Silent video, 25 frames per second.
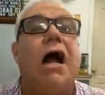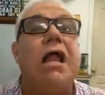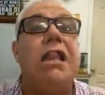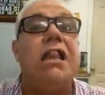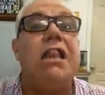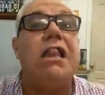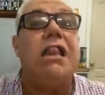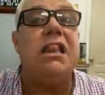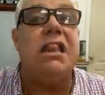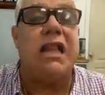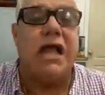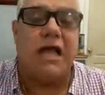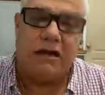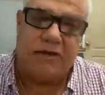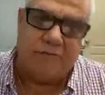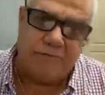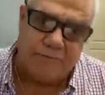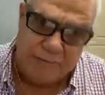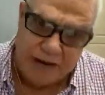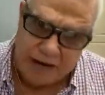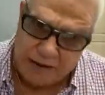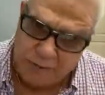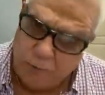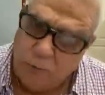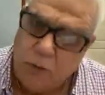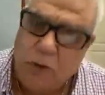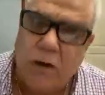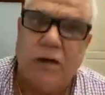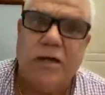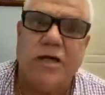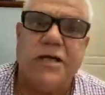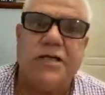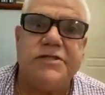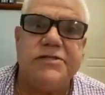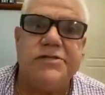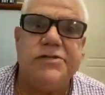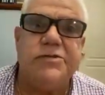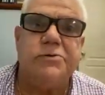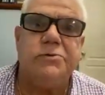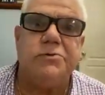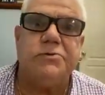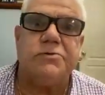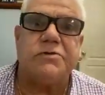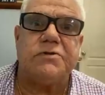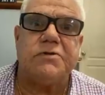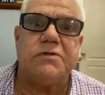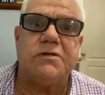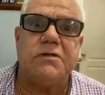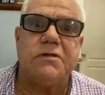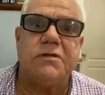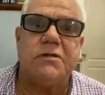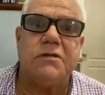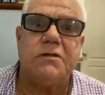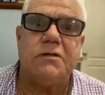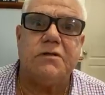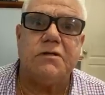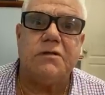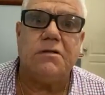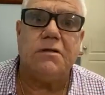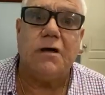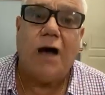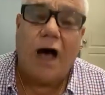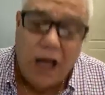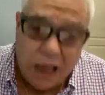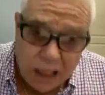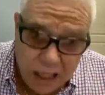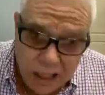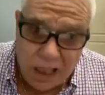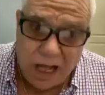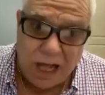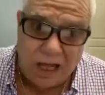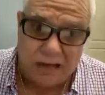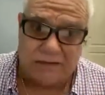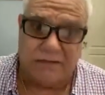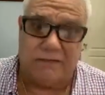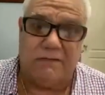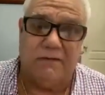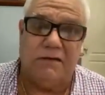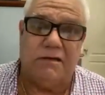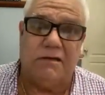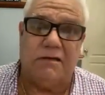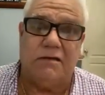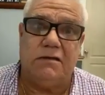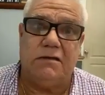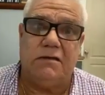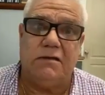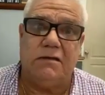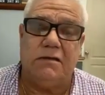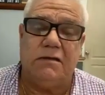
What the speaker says: a lot of marijuana is used. A lot.